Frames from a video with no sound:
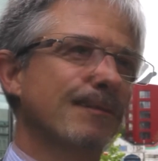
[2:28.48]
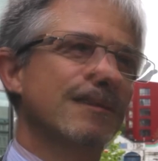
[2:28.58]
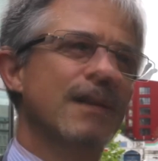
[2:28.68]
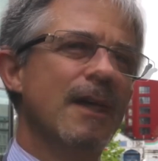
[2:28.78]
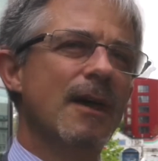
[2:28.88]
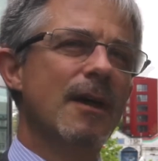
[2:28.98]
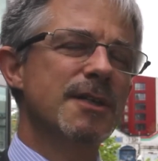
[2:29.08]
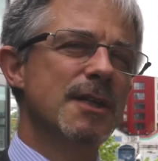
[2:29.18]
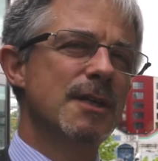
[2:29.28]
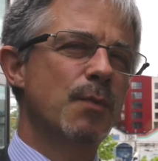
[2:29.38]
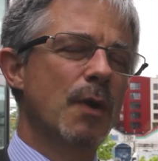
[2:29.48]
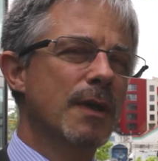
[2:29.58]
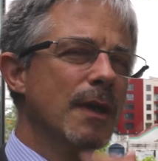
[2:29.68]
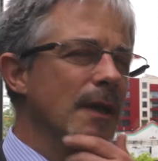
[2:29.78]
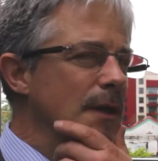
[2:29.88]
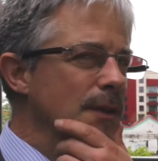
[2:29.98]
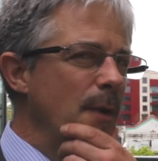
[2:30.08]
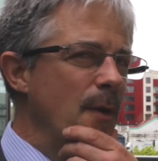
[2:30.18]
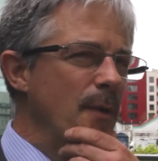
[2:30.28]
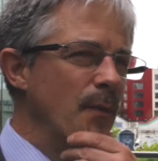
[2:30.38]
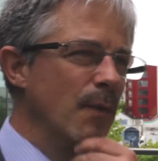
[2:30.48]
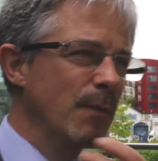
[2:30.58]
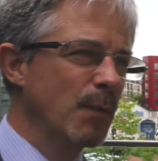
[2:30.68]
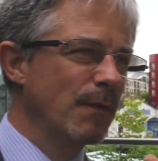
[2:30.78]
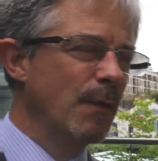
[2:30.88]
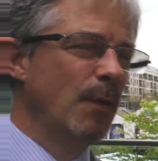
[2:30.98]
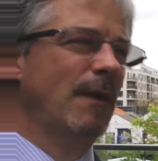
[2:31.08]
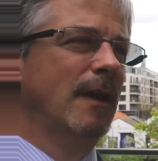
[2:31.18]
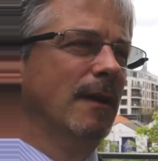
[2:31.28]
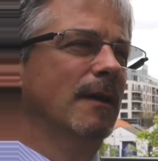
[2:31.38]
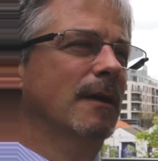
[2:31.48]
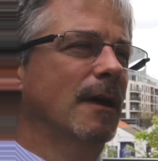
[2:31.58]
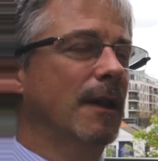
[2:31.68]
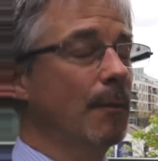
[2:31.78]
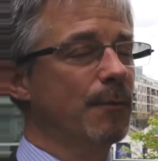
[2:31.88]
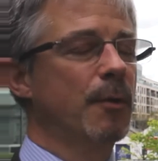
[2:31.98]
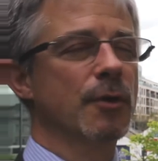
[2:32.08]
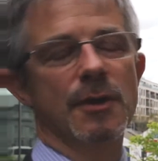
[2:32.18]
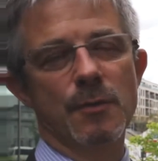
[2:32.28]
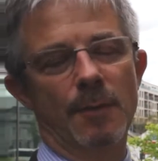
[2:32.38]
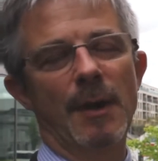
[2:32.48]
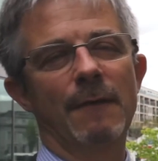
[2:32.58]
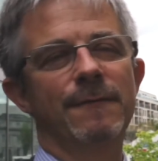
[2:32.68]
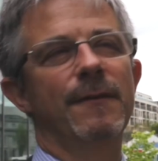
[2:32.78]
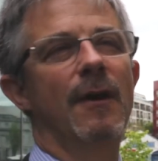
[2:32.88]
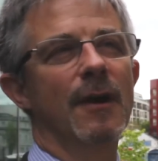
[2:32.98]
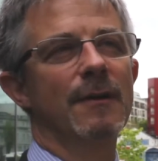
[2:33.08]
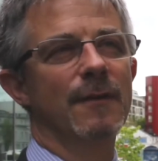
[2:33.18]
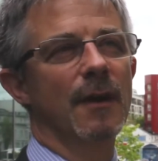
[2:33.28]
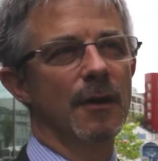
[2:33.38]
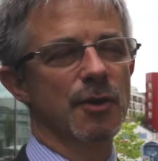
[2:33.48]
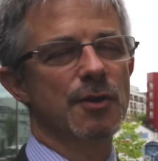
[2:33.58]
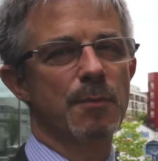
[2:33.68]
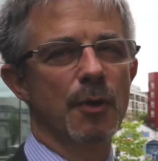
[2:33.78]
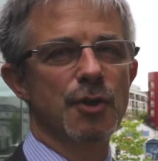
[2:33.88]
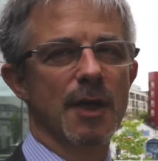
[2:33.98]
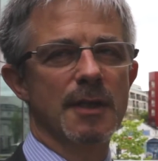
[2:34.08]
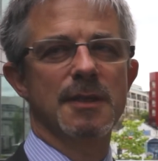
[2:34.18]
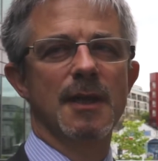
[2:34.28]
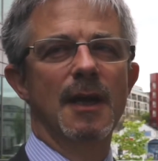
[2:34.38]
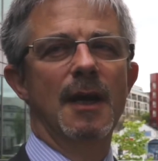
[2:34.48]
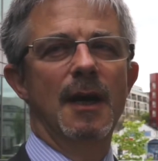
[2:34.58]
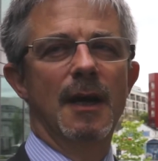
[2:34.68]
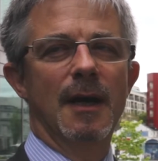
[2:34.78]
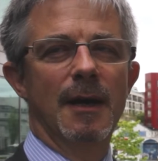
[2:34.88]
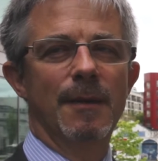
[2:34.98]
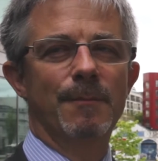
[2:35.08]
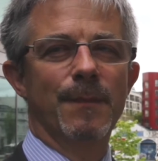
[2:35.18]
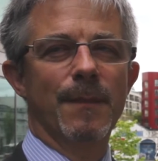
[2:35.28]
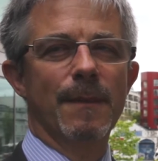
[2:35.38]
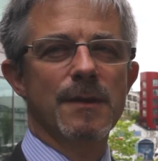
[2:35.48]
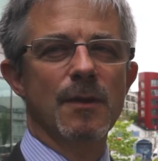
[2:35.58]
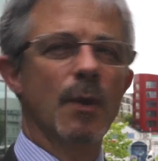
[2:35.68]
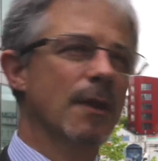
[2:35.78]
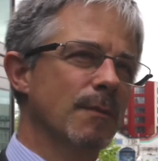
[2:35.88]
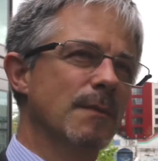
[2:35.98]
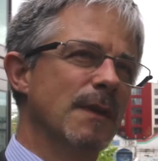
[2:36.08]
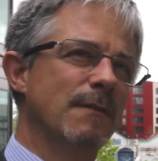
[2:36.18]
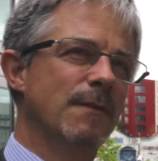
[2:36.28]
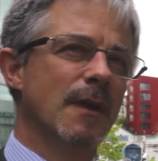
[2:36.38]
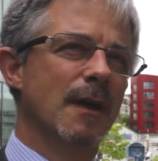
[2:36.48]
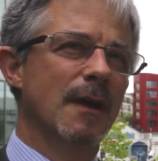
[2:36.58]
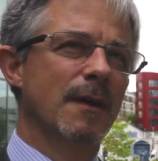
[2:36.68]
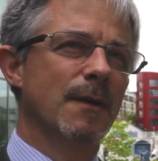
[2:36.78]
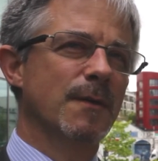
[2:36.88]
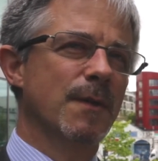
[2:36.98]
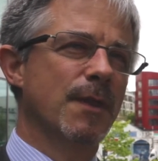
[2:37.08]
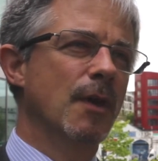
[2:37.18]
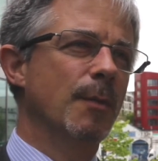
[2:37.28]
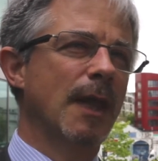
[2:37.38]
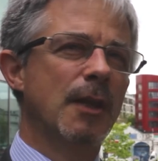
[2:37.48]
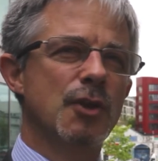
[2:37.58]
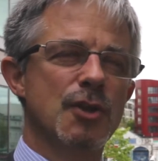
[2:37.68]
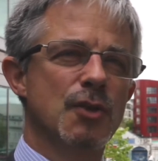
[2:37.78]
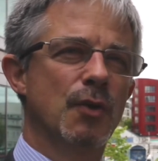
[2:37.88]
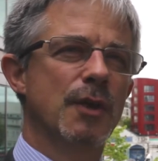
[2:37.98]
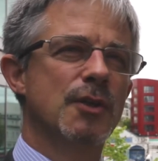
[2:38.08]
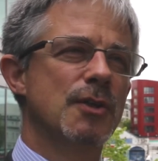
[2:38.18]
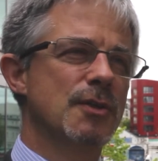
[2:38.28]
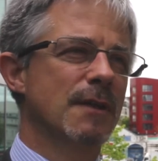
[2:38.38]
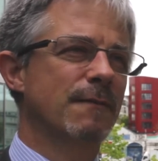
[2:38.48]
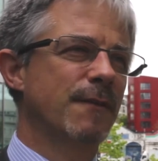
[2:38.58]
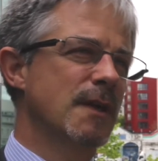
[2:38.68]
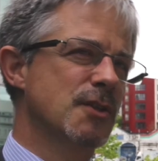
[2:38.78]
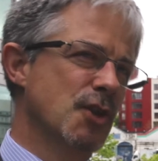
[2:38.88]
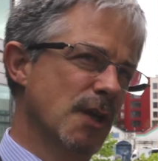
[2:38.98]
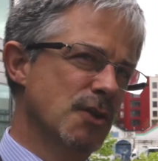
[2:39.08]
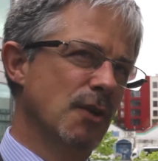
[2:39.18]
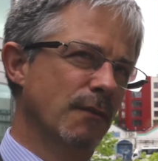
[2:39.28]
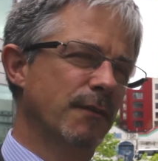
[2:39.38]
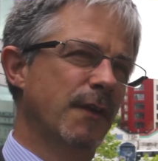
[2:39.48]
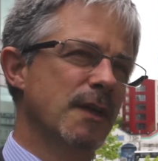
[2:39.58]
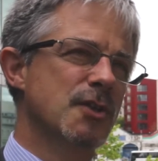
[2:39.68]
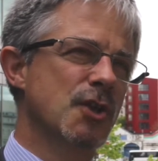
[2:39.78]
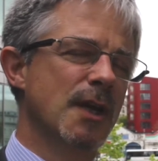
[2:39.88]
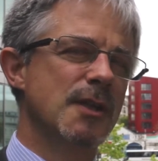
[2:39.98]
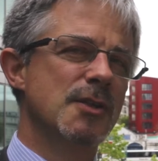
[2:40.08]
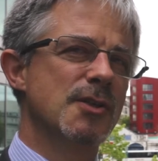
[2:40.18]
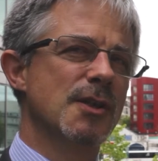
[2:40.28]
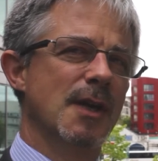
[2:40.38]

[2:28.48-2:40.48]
So the IERC is working at the moment. We've had a number of projects. We've got about 5 large projects. So one of them in thermal energy storage using phase change, a novel phase change